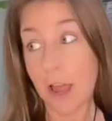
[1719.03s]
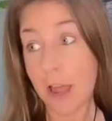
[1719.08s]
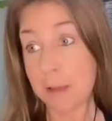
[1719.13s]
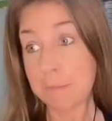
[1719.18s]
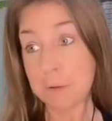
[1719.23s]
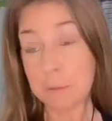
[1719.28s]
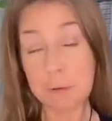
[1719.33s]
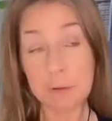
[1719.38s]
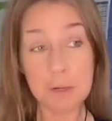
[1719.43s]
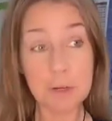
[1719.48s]

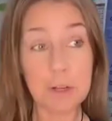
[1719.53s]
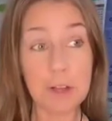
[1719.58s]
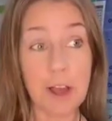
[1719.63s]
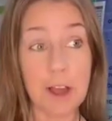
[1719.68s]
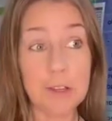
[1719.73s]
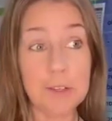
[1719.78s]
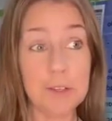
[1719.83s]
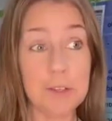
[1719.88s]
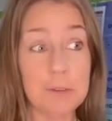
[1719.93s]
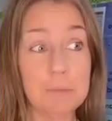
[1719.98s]
Time to put your
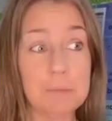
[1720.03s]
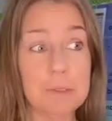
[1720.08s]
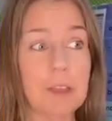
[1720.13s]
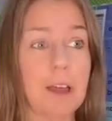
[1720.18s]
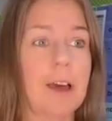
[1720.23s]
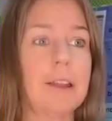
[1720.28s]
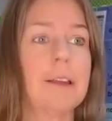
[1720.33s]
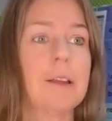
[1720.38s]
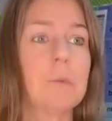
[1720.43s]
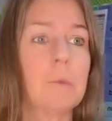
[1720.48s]
costumes
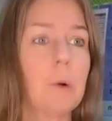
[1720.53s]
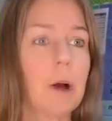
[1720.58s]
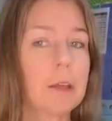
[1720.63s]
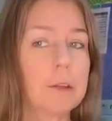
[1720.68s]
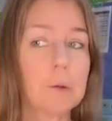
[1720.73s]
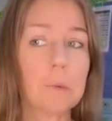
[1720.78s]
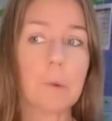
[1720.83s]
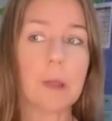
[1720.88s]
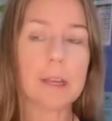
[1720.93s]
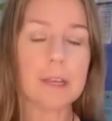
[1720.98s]
on. And
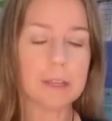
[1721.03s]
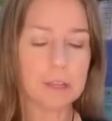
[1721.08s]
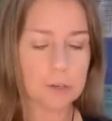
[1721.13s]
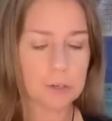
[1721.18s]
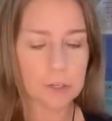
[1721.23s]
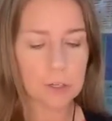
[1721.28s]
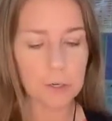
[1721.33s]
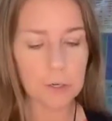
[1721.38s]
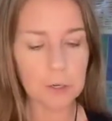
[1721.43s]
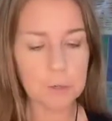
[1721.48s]
while you're waiting
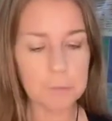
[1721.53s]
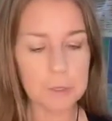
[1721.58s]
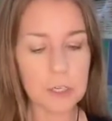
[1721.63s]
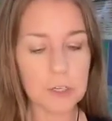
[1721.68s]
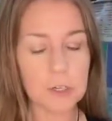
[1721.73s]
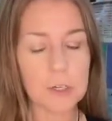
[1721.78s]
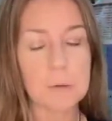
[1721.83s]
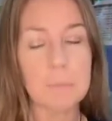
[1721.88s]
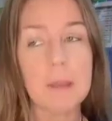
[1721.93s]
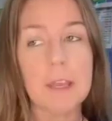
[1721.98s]
your turn, be
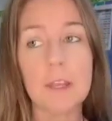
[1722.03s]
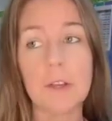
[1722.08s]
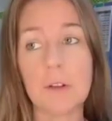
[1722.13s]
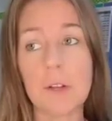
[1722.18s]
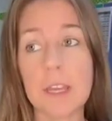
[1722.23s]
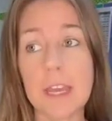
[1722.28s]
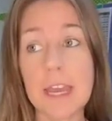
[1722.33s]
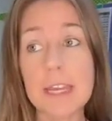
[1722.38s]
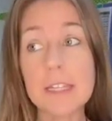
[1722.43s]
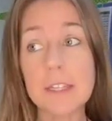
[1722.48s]
sure to make
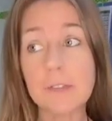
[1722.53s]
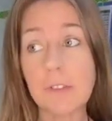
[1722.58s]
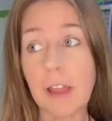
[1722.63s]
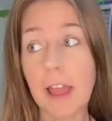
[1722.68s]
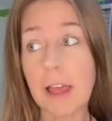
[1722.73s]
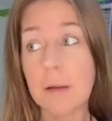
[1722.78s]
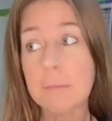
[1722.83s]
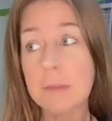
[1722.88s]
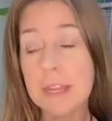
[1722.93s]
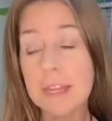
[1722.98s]
your guess for
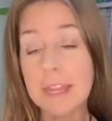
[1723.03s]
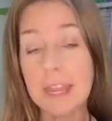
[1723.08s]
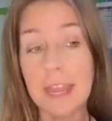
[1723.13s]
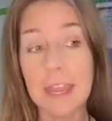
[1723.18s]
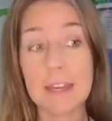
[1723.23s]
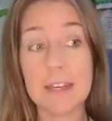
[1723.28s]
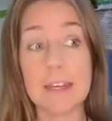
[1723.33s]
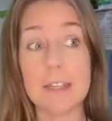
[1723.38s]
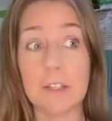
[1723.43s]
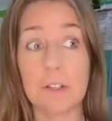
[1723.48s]
how many
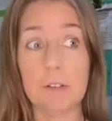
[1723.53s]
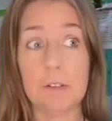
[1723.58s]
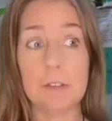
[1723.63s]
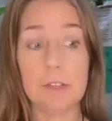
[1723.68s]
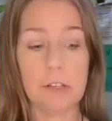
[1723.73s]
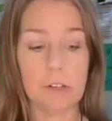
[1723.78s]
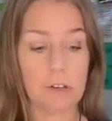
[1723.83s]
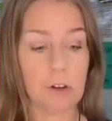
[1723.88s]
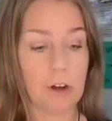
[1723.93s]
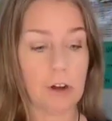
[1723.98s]
candies are in the